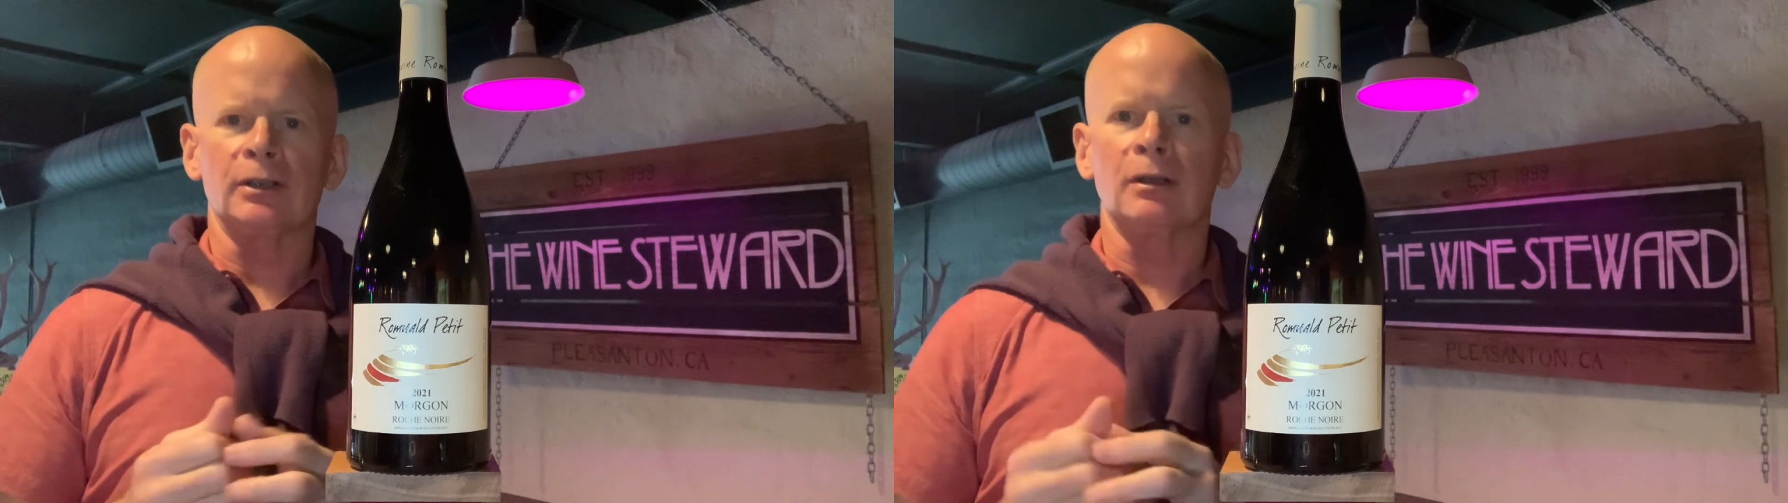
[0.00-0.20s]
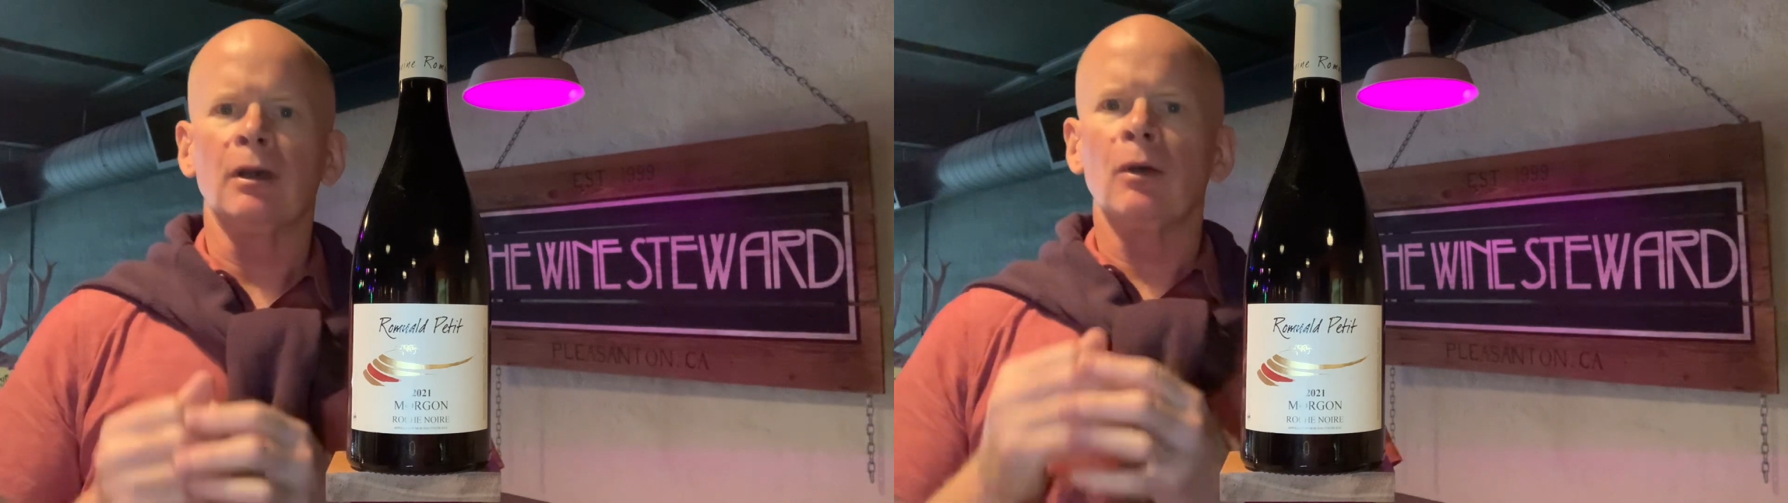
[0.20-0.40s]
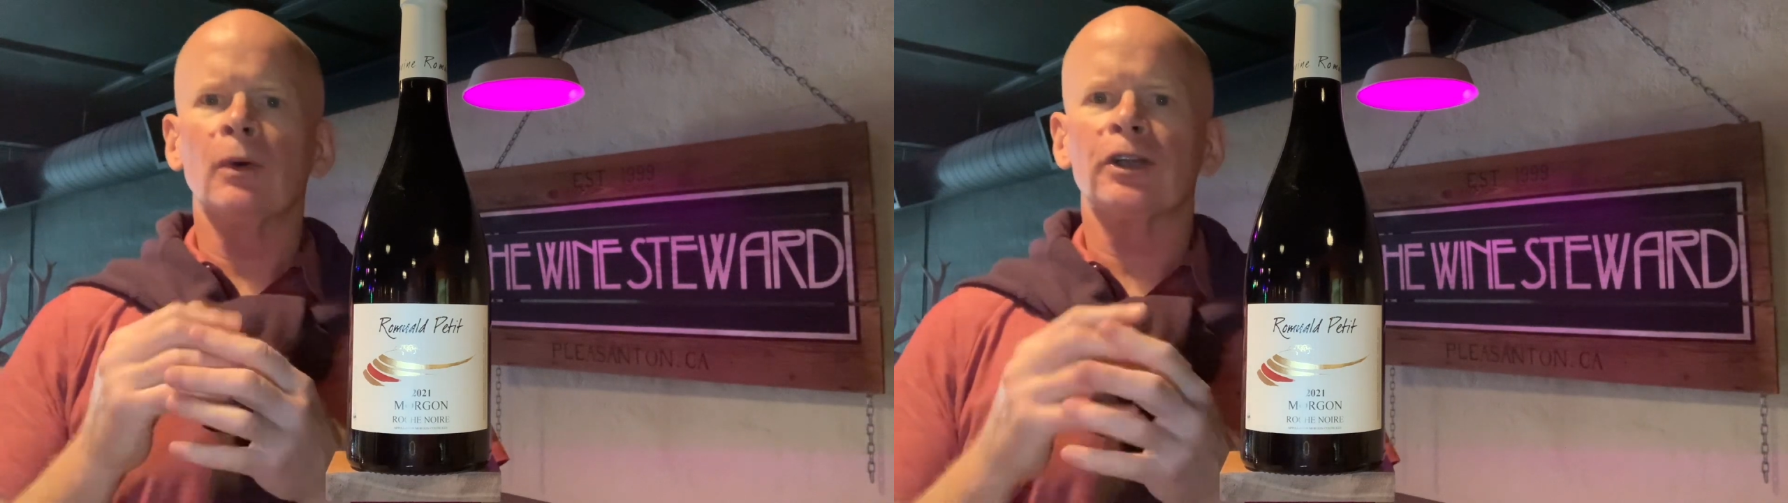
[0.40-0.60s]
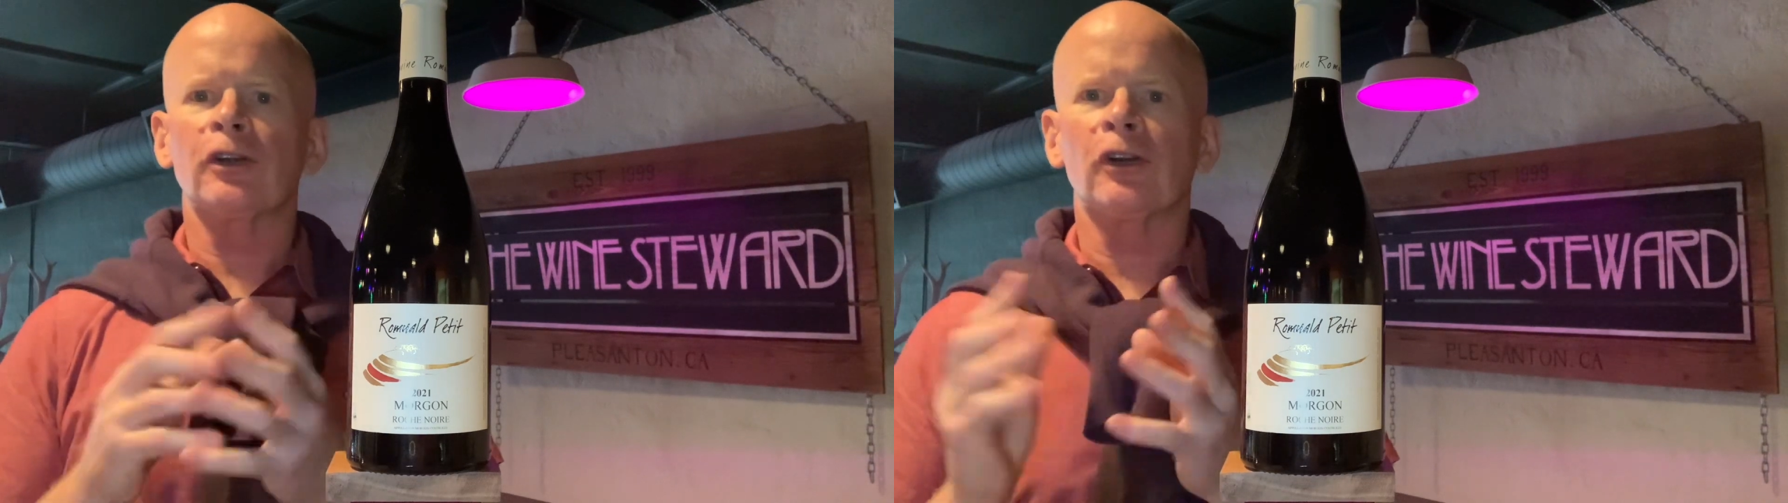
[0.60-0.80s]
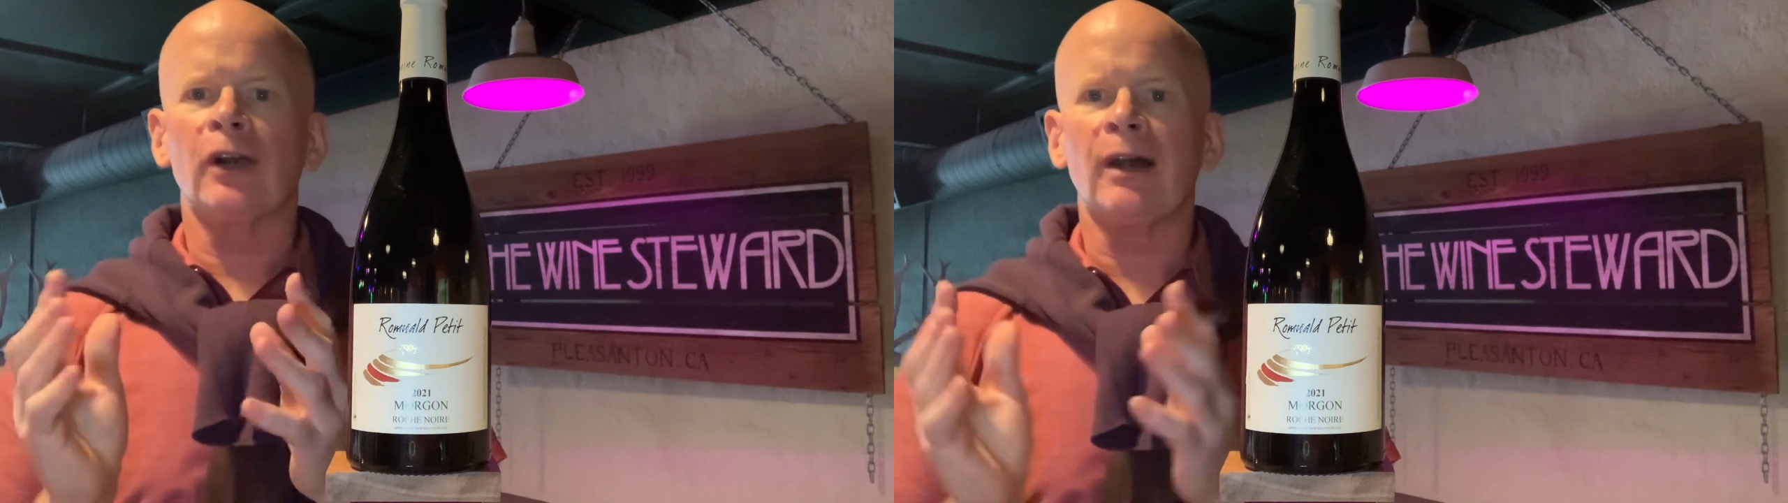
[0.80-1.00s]
And whether
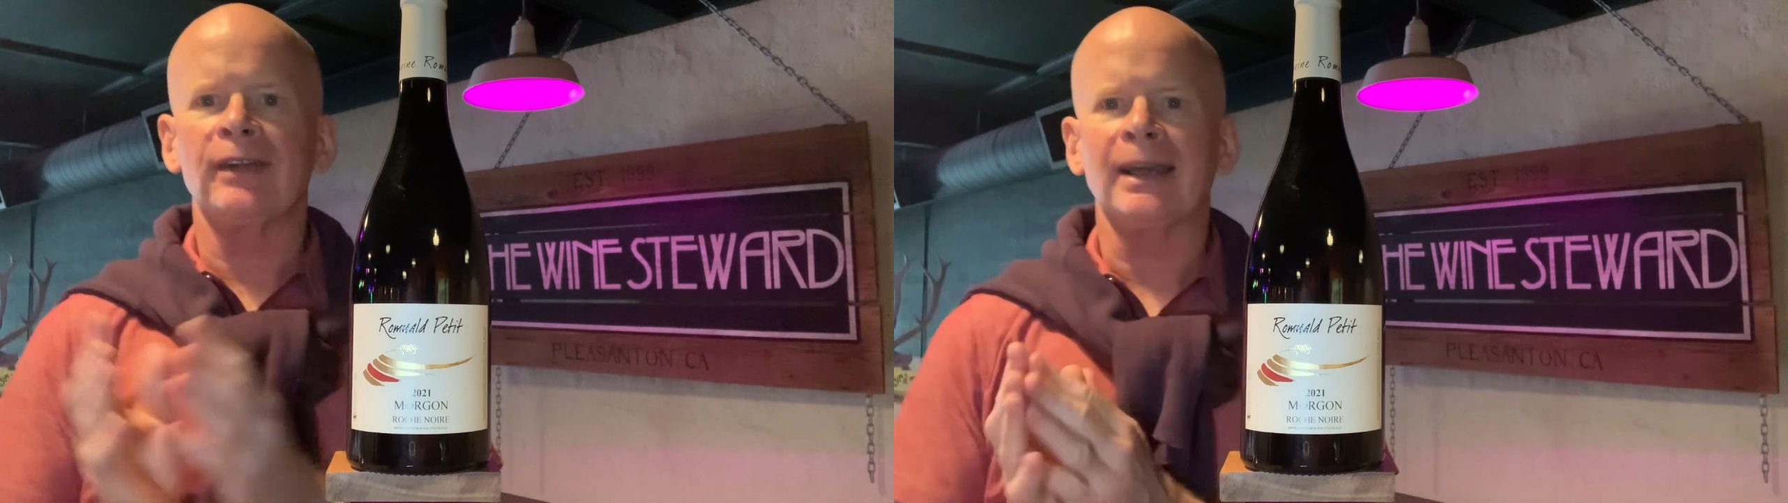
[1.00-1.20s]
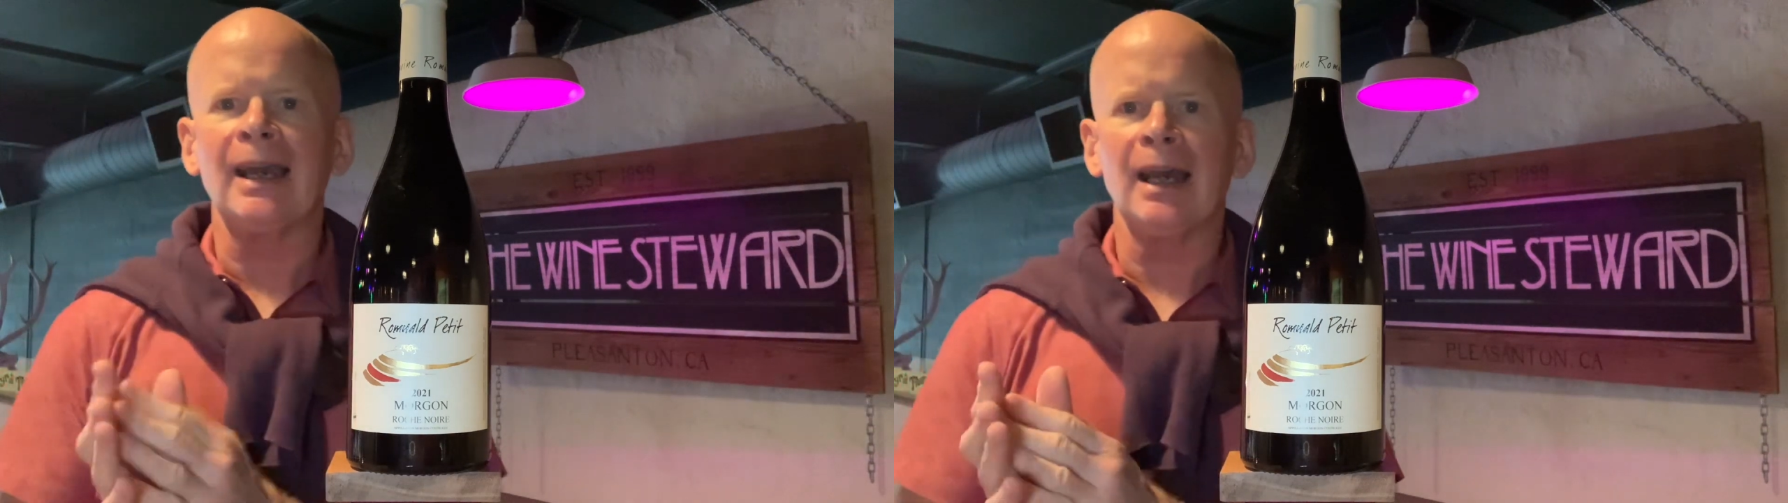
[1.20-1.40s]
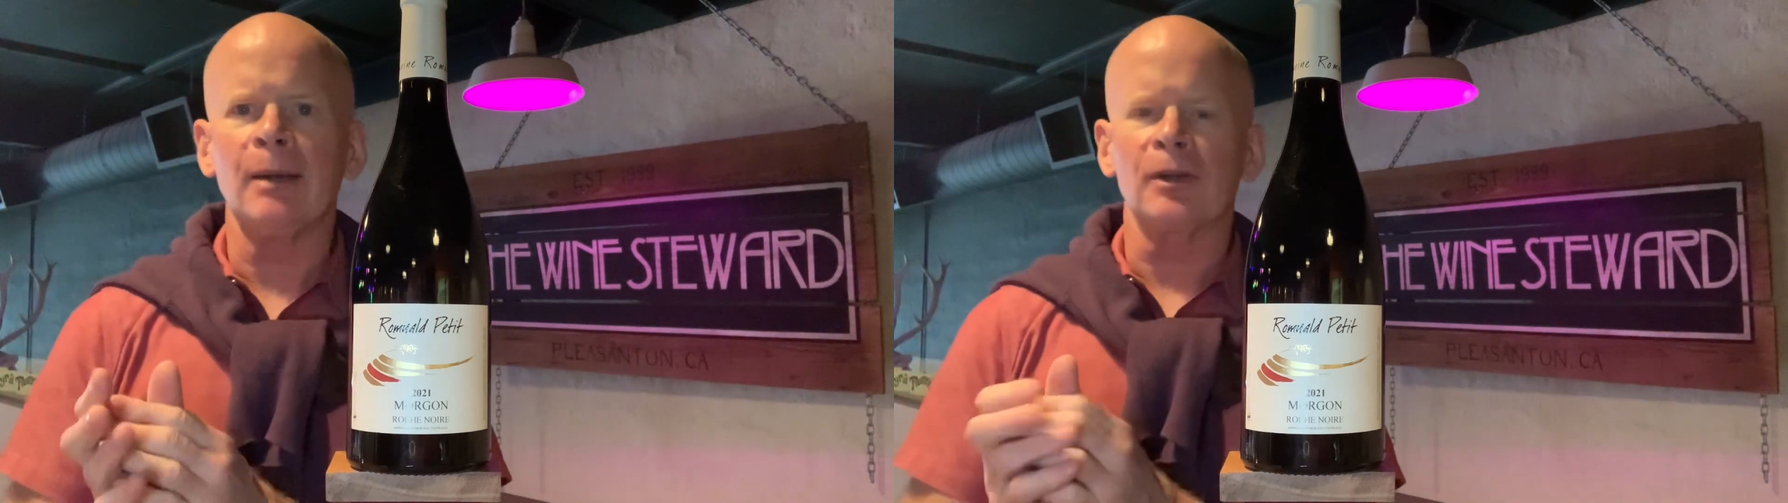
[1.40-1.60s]
you're having ham